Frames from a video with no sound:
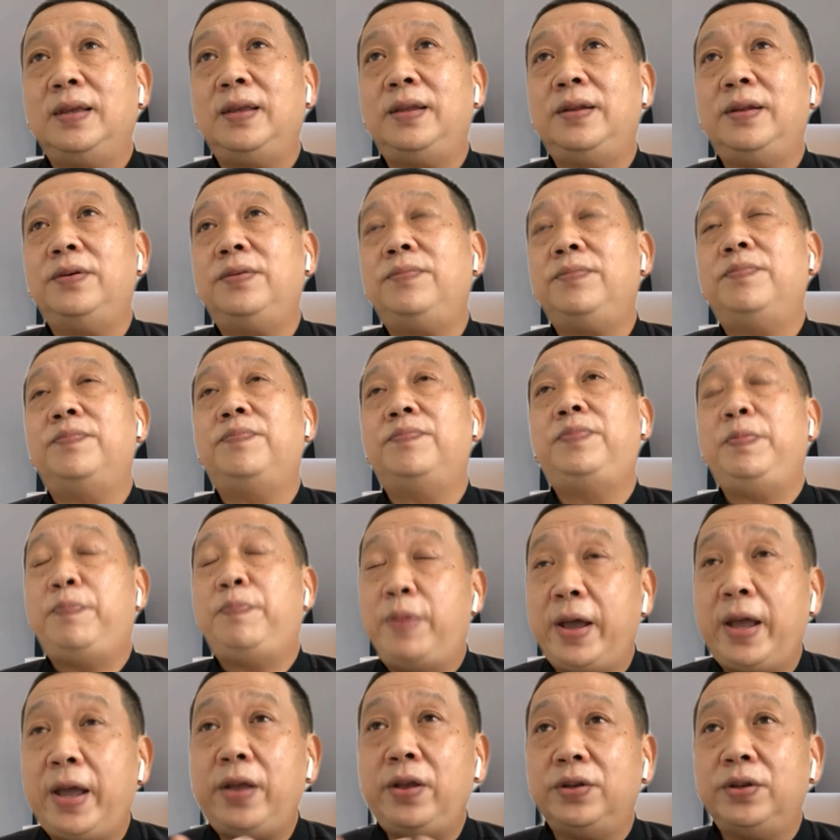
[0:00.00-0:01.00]
you know,
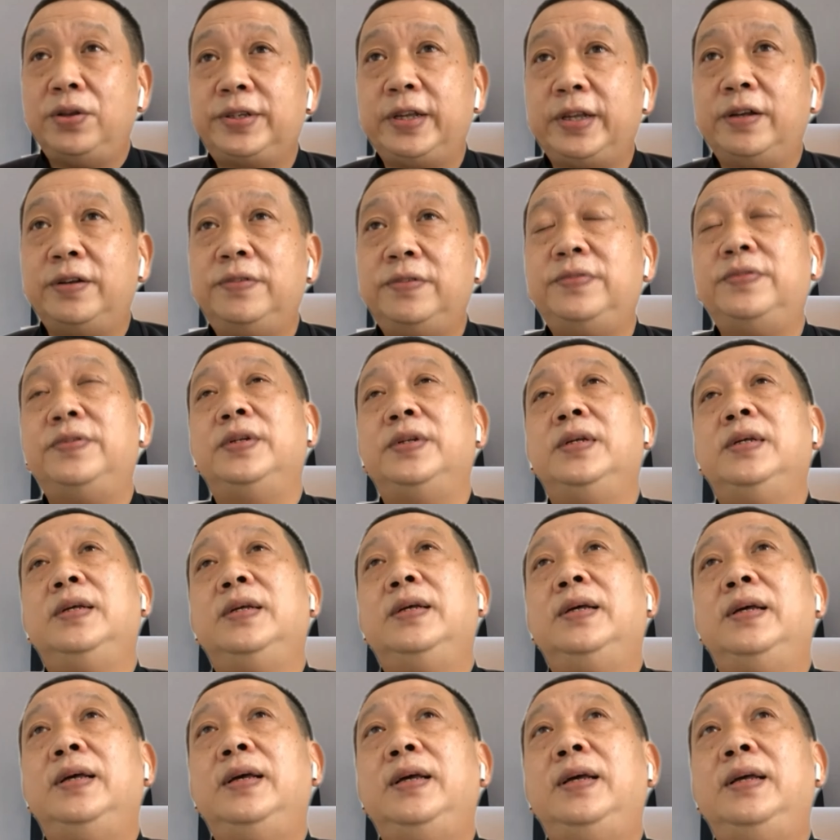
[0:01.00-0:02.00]
prepare yourself
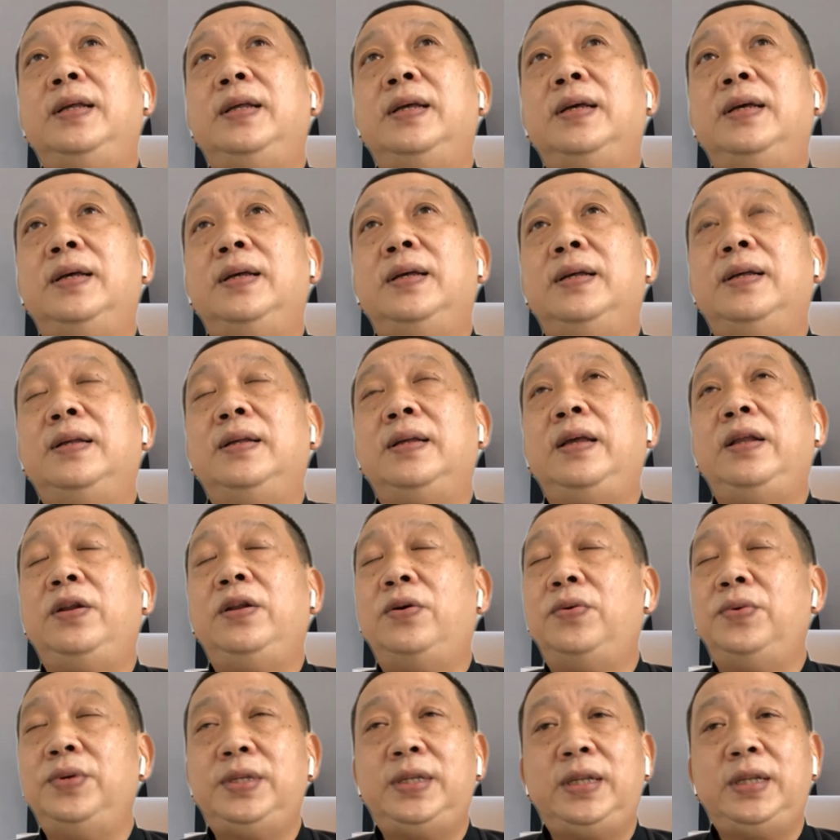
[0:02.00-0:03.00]
uh,
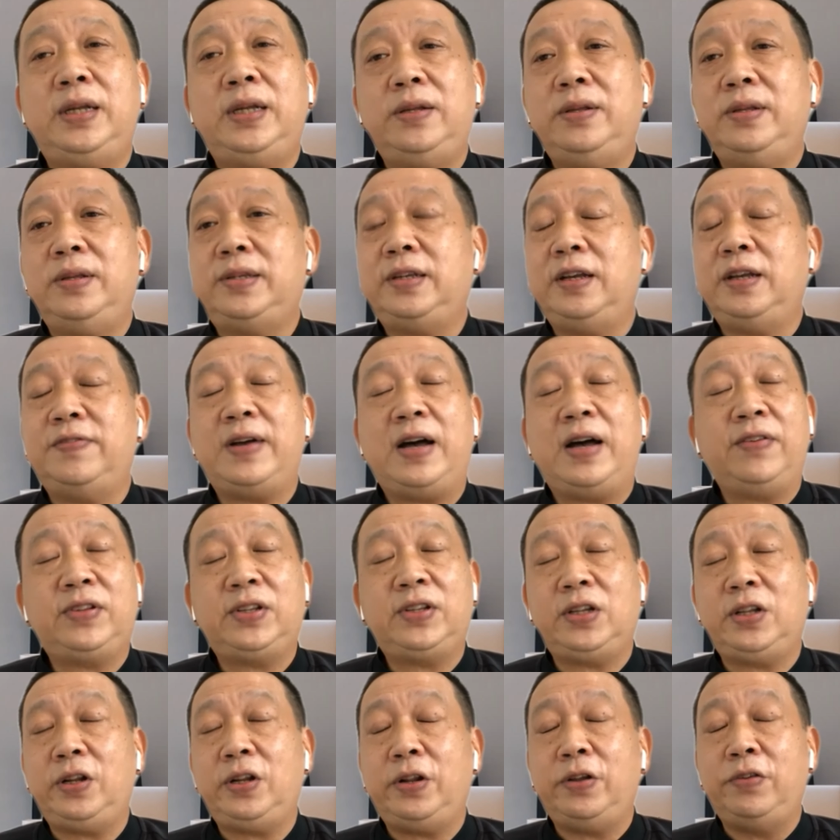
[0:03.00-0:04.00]
and always tell yourself
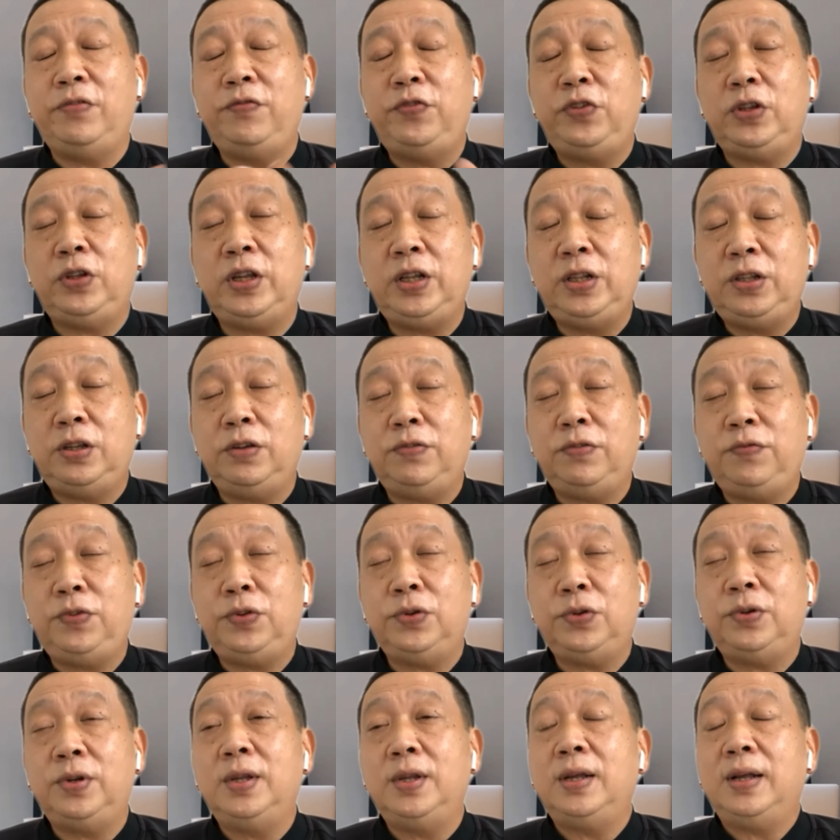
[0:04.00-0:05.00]
after an
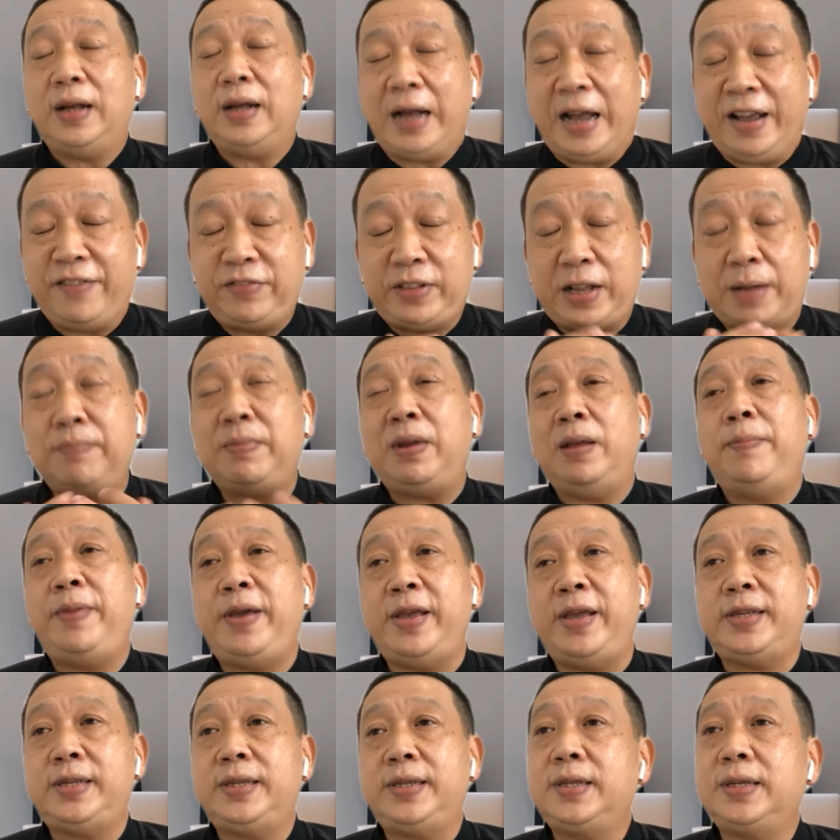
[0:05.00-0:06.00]
interview, I've done my
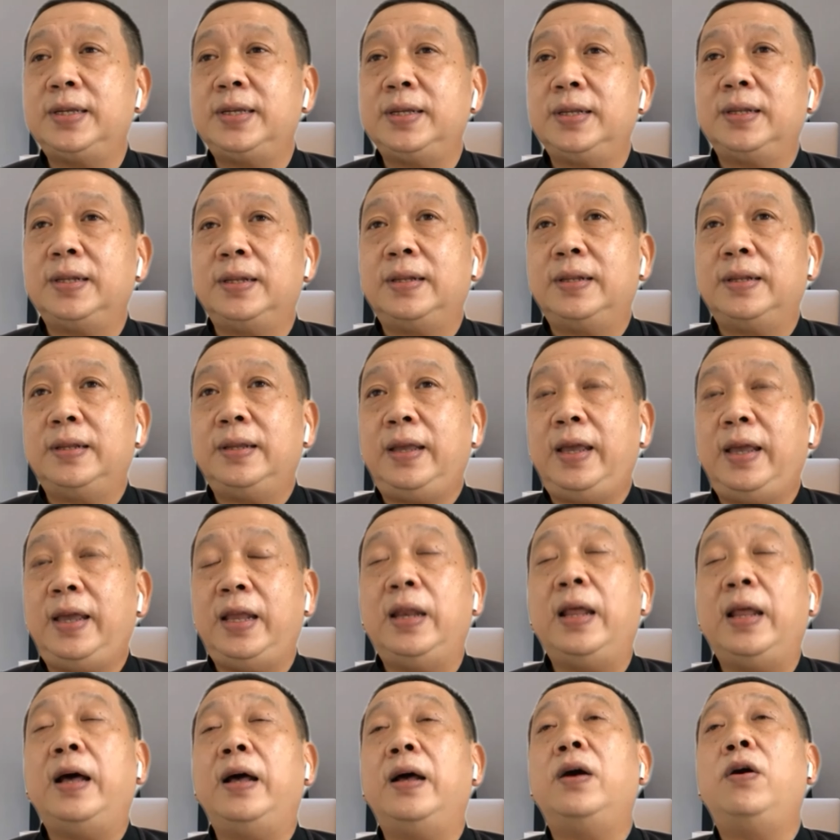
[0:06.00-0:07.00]
best
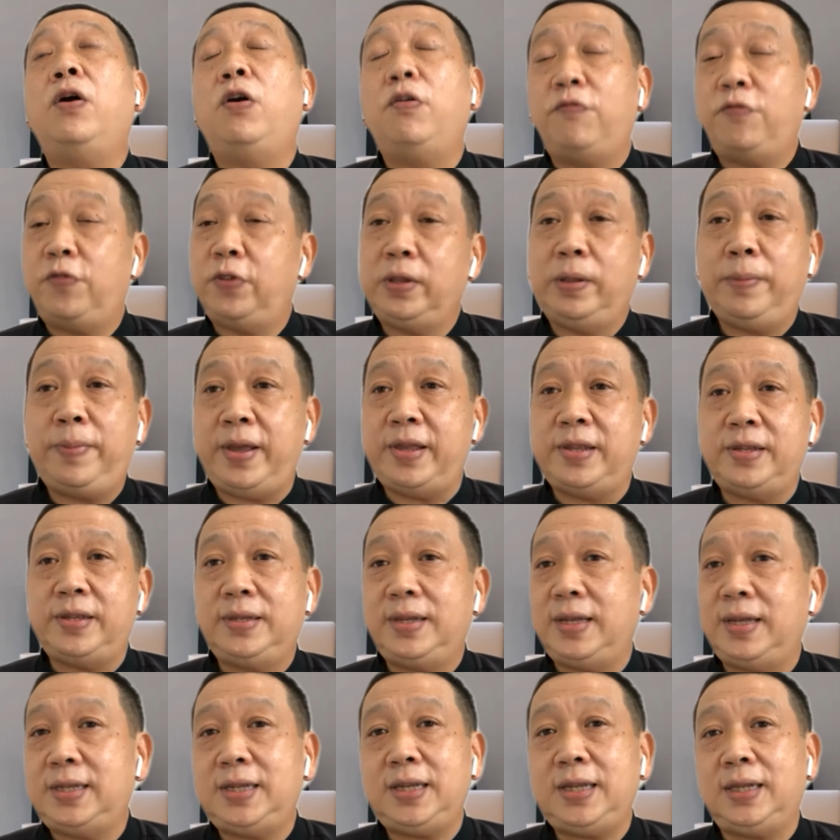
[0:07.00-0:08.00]
and uh, hope for the best.
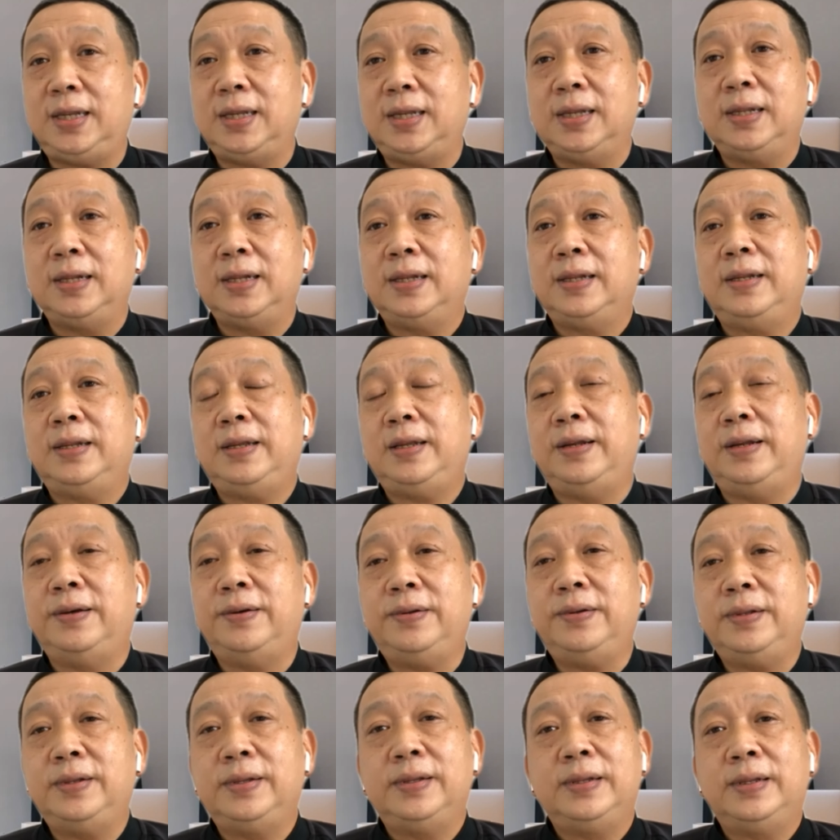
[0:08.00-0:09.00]
That's it, you
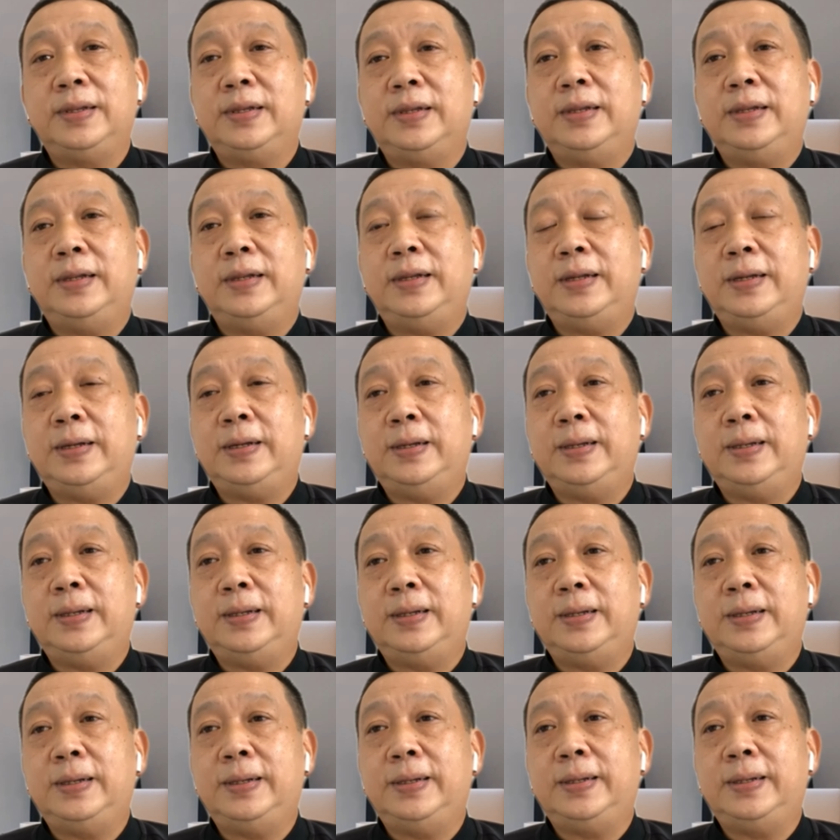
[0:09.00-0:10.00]
know.
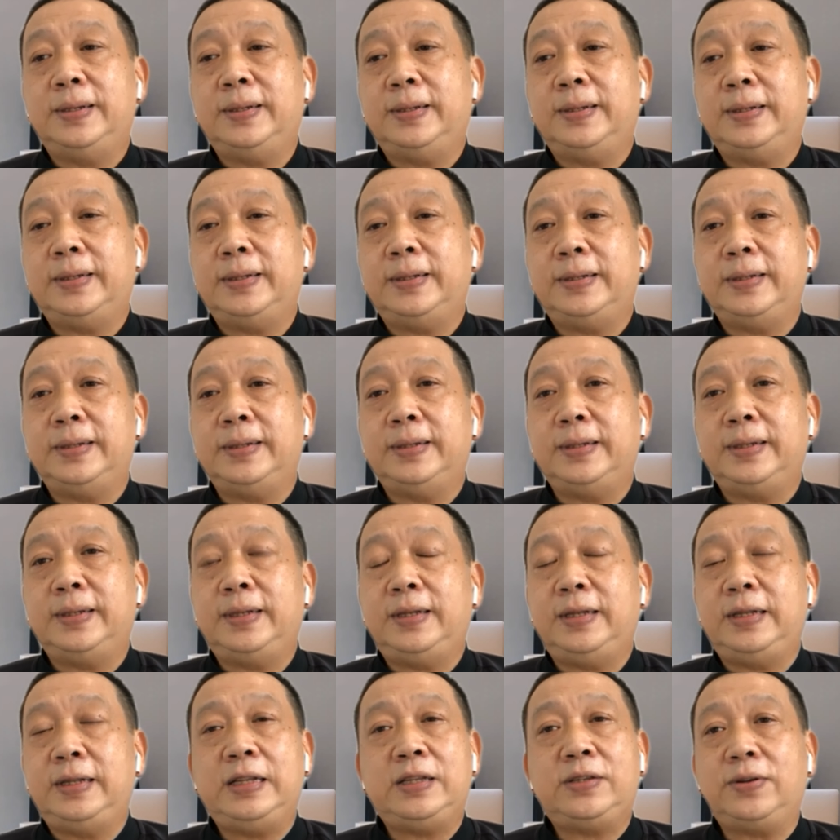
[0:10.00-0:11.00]
Uh,
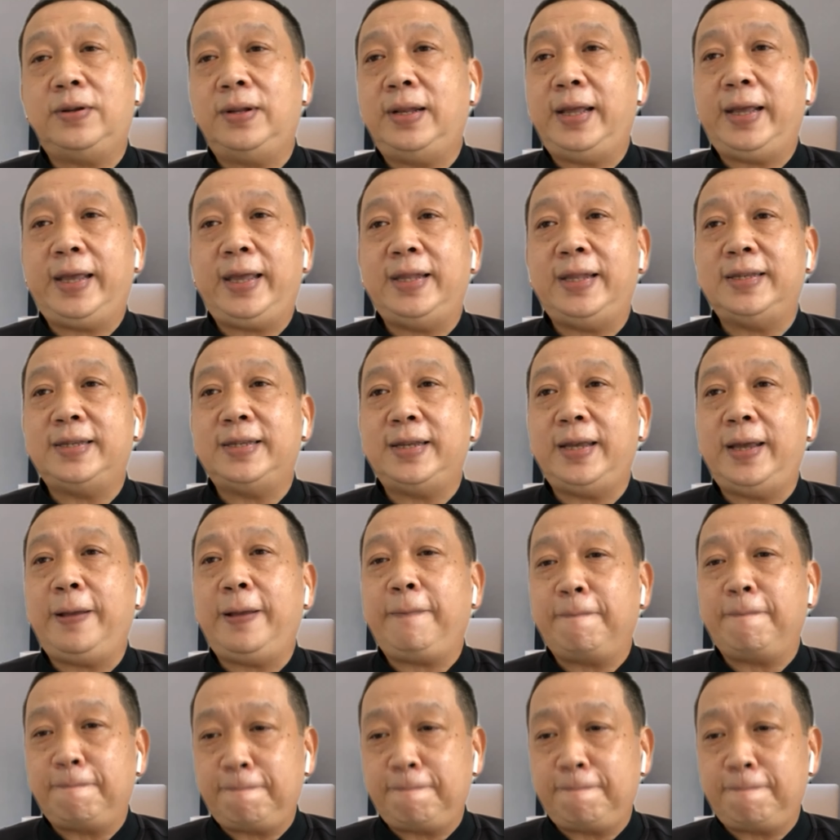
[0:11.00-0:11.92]
that's all I can say.